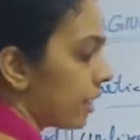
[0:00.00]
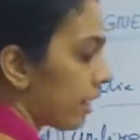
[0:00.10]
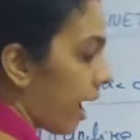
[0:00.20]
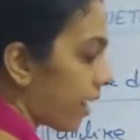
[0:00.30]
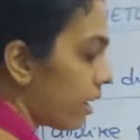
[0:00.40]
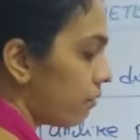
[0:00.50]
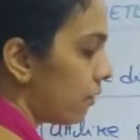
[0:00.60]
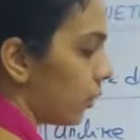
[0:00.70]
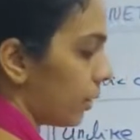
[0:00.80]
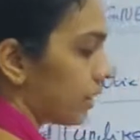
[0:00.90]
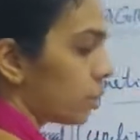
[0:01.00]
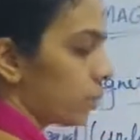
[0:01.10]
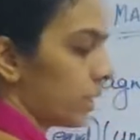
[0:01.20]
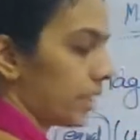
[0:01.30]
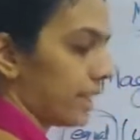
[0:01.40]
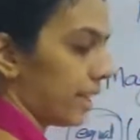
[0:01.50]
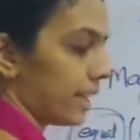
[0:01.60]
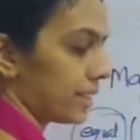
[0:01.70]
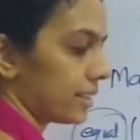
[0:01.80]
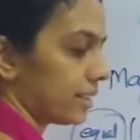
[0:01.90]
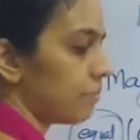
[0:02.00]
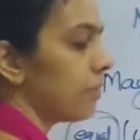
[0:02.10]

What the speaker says: current flowing through the conductor